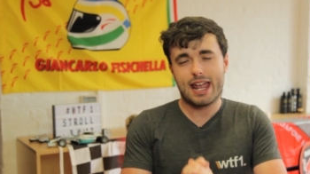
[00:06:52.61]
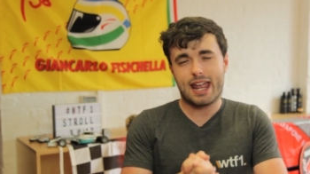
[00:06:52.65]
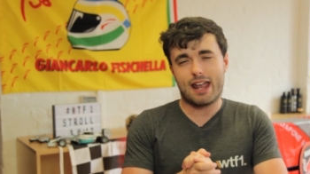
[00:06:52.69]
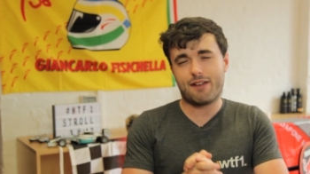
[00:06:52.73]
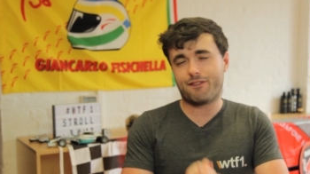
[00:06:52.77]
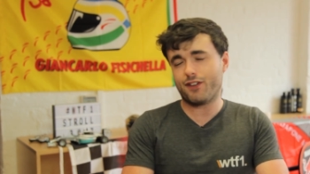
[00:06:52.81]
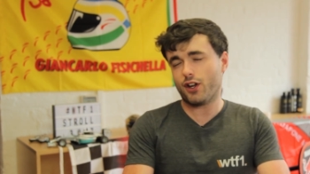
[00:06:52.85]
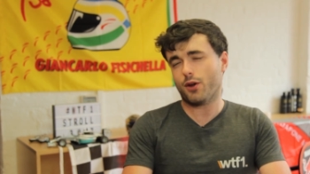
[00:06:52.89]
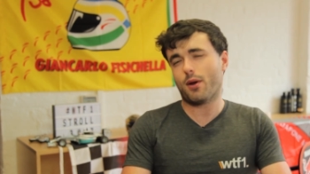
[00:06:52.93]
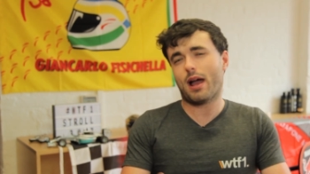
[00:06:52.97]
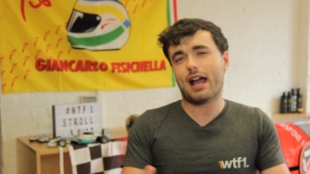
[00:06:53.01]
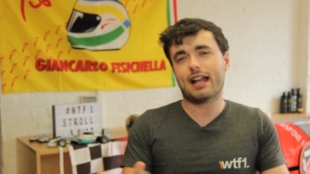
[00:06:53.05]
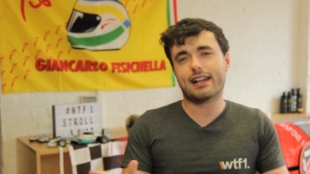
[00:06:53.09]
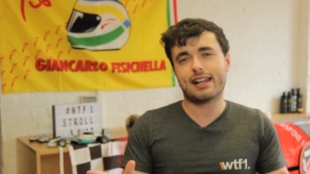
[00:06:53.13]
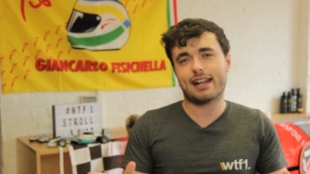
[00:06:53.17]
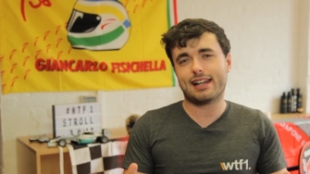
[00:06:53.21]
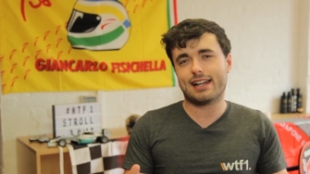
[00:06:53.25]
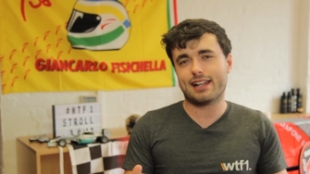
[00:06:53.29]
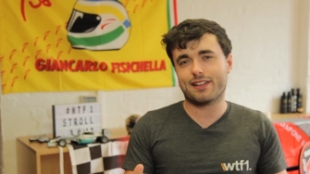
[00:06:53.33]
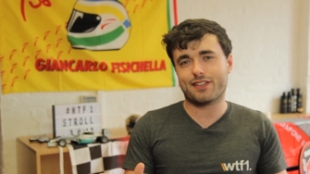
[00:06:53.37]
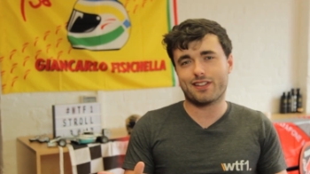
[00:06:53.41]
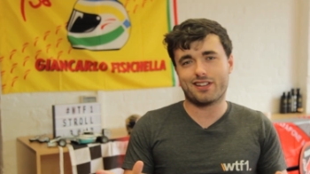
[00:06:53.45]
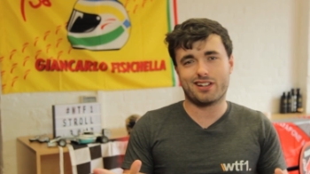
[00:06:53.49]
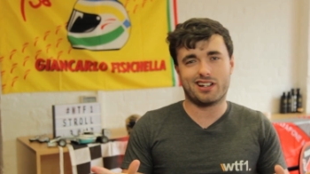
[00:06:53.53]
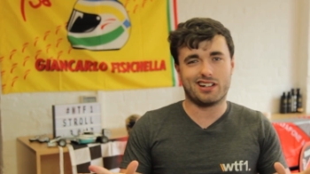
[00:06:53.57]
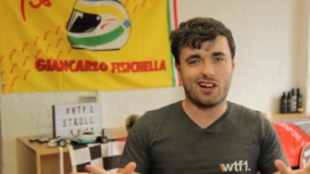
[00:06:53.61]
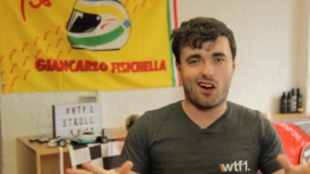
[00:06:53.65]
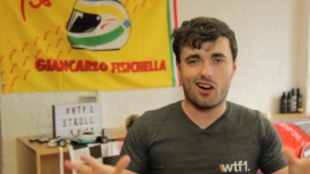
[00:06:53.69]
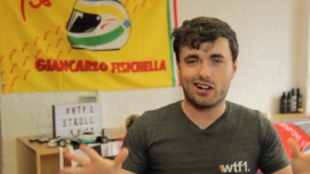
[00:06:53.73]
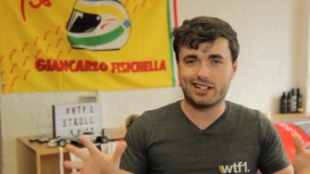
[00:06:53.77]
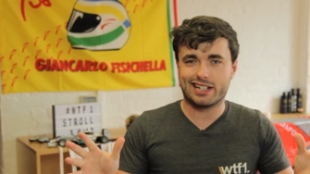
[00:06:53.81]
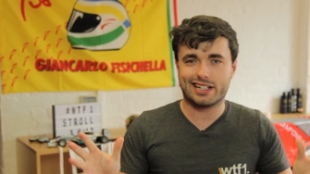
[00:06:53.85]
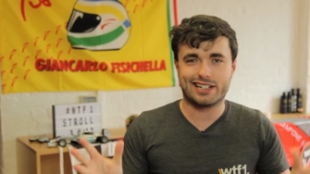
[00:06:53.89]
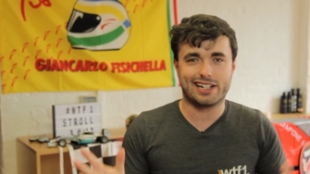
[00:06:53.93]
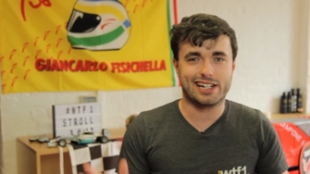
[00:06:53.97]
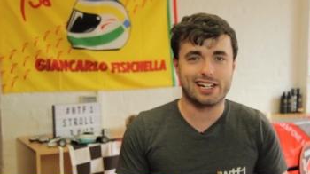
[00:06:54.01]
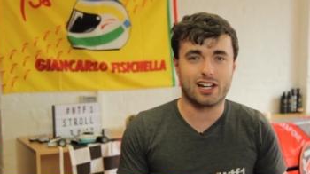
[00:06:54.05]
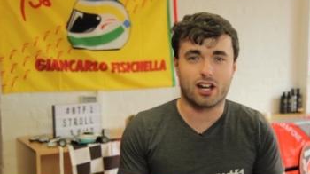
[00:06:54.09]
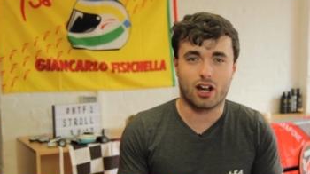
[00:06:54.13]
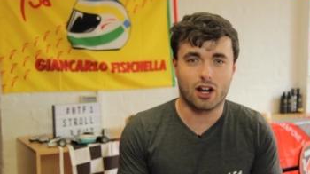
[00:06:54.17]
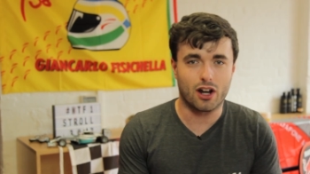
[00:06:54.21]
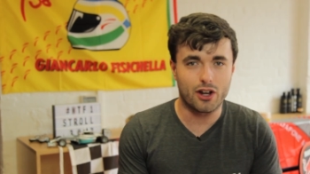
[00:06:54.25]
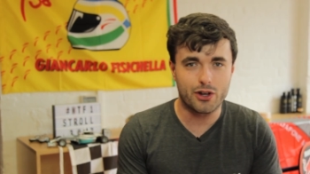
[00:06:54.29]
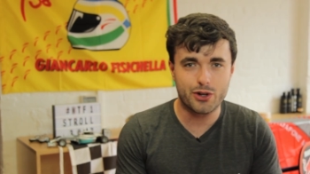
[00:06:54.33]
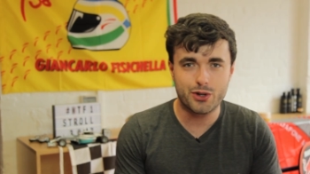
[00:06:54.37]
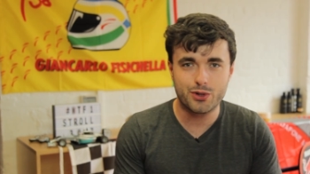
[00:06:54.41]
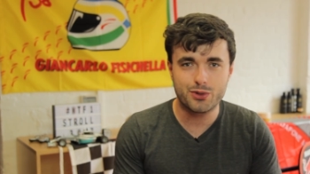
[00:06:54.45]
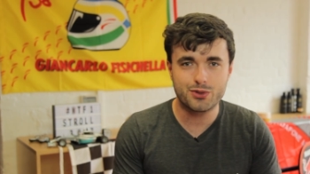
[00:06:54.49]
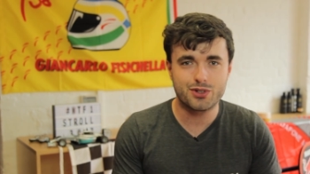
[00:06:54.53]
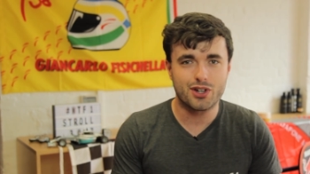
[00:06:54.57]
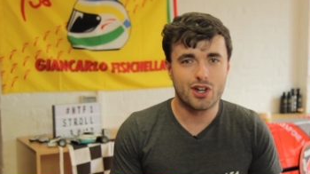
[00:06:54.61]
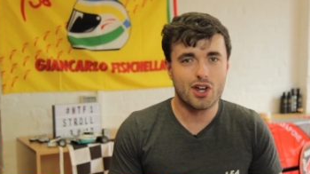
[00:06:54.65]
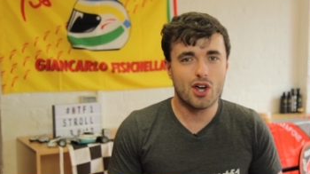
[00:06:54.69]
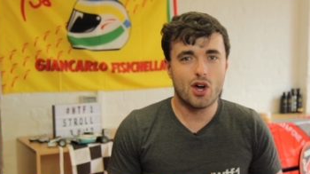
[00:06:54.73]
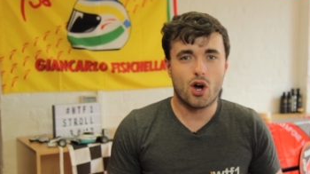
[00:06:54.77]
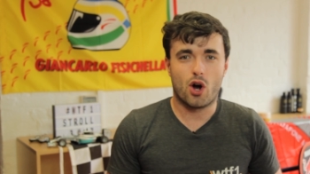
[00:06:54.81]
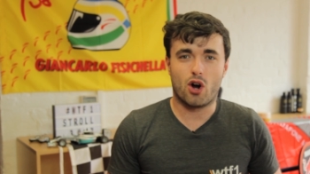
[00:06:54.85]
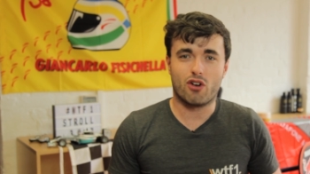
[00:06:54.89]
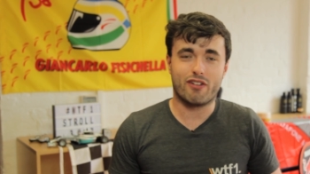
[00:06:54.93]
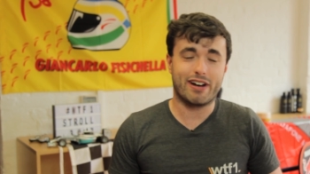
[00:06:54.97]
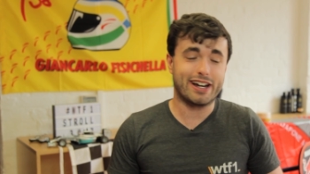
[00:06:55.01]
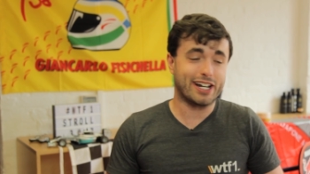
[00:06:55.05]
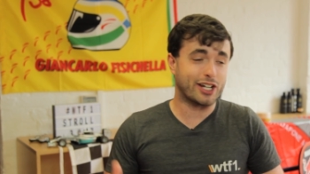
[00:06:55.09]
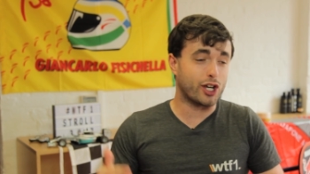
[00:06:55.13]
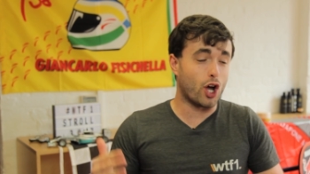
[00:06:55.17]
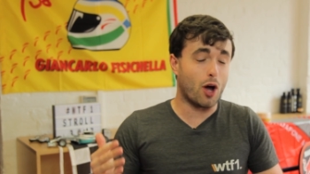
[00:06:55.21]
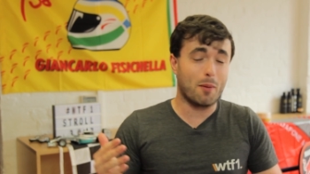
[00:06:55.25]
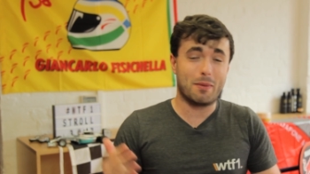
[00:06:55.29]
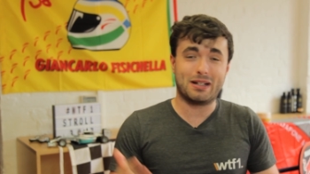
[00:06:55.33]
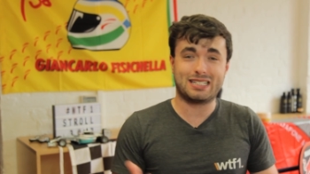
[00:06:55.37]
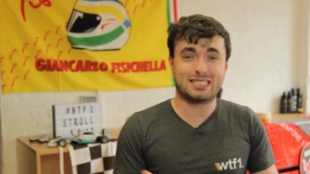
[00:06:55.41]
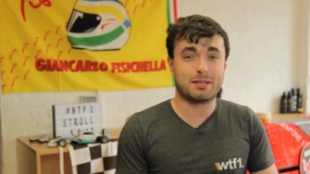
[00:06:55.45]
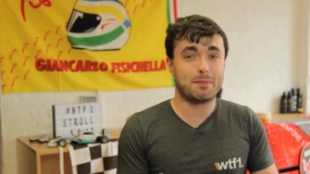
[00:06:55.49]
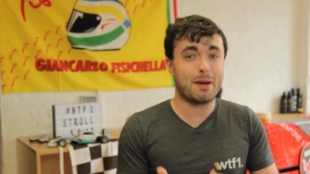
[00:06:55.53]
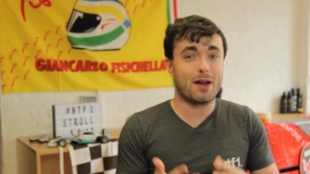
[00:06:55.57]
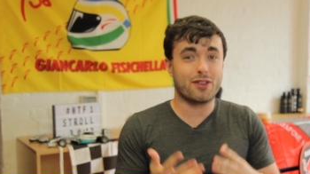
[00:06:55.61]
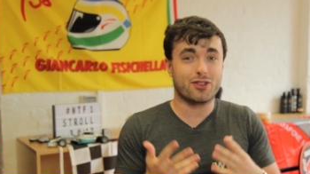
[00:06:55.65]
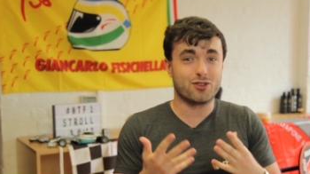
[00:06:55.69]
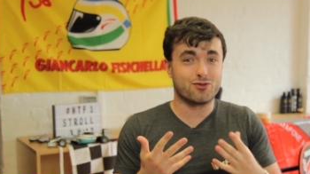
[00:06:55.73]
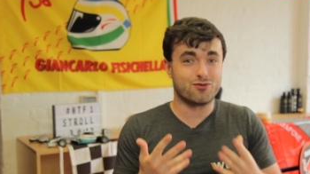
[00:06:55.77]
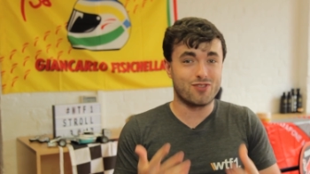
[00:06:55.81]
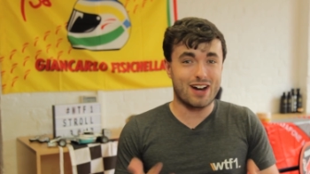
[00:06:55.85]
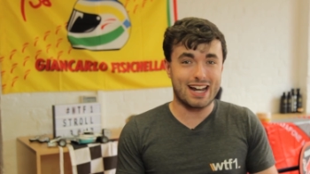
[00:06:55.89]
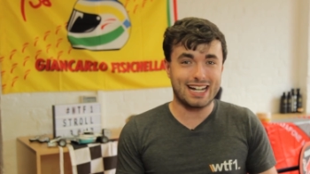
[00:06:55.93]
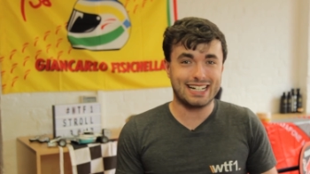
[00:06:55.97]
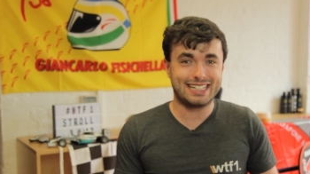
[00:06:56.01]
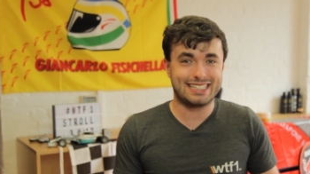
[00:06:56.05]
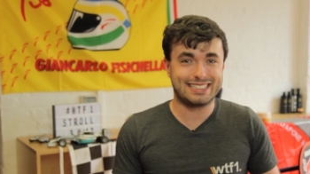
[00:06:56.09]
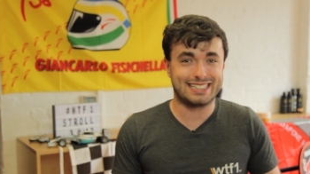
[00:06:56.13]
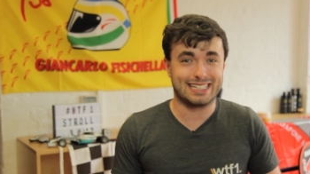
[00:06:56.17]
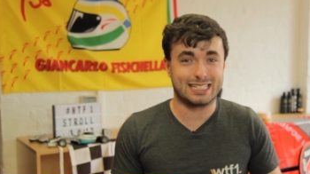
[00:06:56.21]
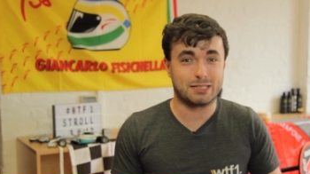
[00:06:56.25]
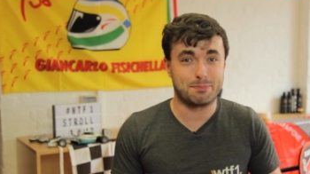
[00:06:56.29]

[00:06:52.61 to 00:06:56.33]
If you had any that I didn't include or any comments about the race,